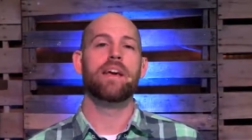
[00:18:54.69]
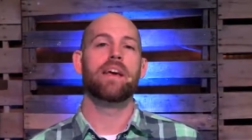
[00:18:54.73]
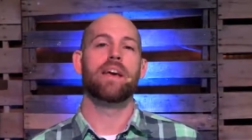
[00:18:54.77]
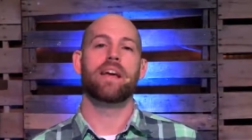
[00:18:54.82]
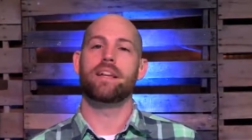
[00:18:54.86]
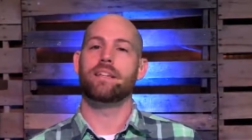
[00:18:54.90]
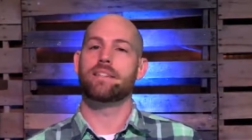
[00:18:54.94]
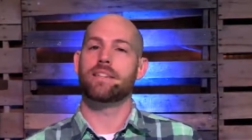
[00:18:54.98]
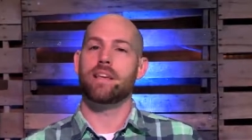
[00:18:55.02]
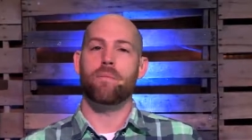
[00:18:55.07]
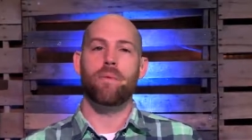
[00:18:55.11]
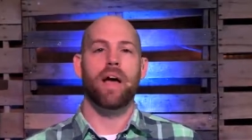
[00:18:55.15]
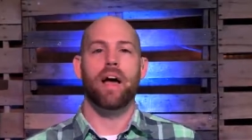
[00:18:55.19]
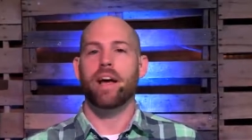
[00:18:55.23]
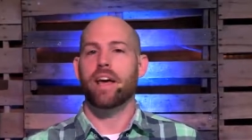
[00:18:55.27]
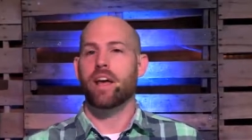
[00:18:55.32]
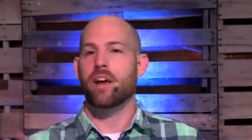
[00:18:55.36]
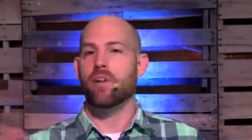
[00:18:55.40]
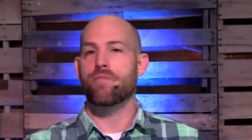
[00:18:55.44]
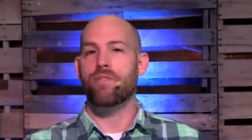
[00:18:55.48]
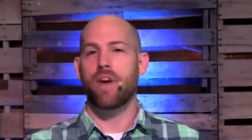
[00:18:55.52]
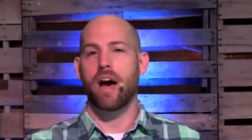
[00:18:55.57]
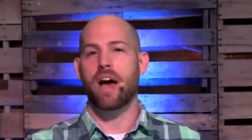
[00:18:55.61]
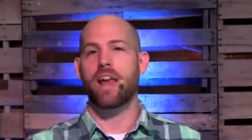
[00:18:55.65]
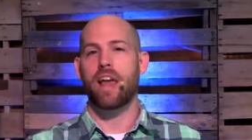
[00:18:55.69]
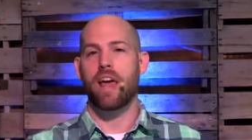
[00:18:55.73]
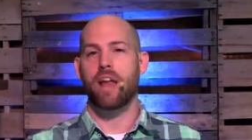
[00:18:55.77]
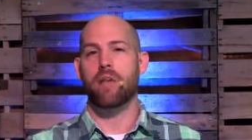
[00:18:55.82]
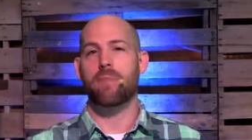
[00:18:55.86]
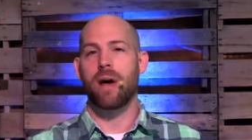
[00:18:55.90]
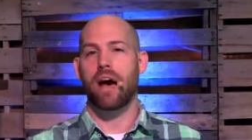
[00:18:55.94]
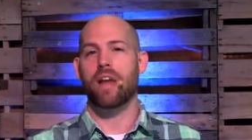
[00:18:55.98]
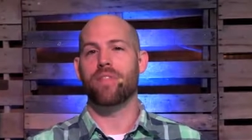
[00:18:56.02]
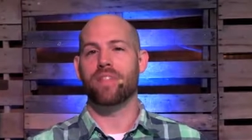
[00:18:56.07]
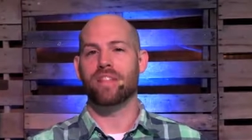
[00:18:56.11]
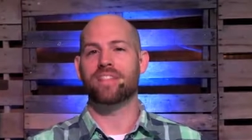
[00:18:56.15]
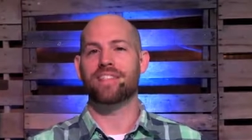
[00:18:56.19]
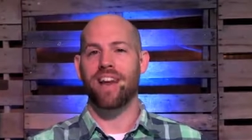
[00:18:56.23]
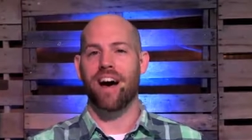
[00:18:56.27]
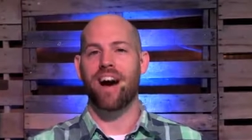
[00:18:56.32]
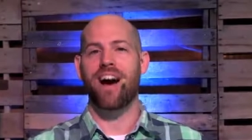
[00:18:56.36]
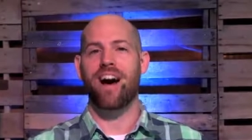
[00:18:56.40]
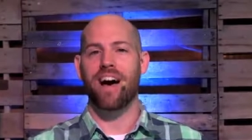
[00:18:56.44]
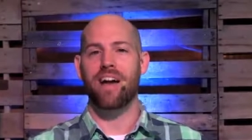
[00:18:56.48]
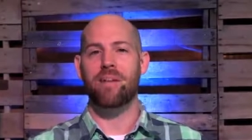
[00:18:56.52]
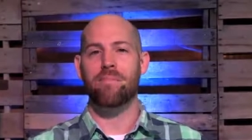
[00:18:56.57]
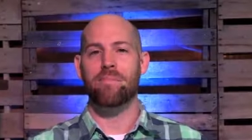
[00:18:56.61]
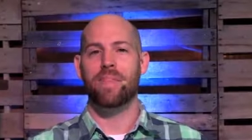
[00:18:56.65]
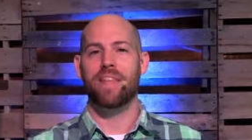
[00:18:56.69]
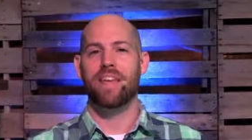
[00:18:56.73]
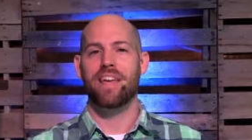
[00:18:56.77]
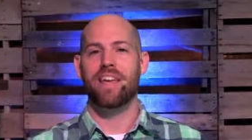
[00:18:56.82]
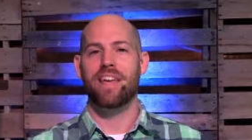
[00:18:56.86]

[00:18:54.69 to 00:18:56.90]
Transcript: he said, "Man, I got to find out about this God."